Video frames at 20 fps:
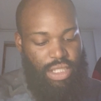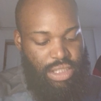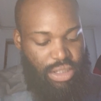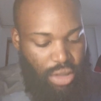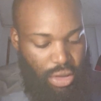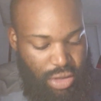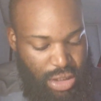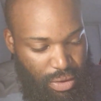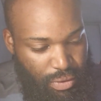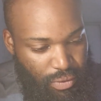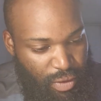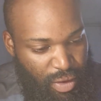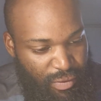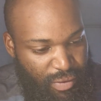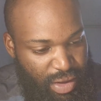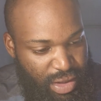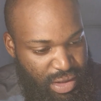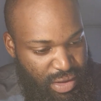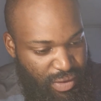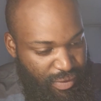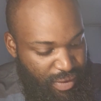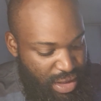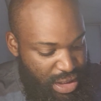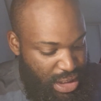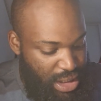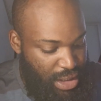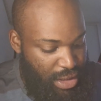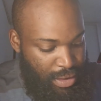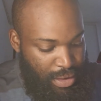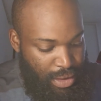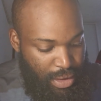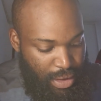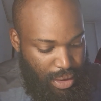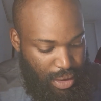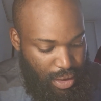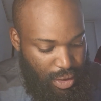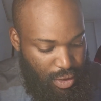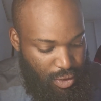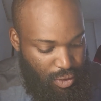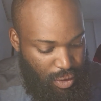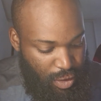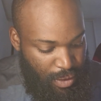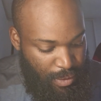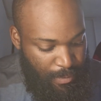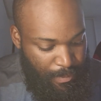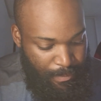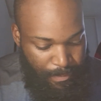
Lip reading: close out Revelation 15:3.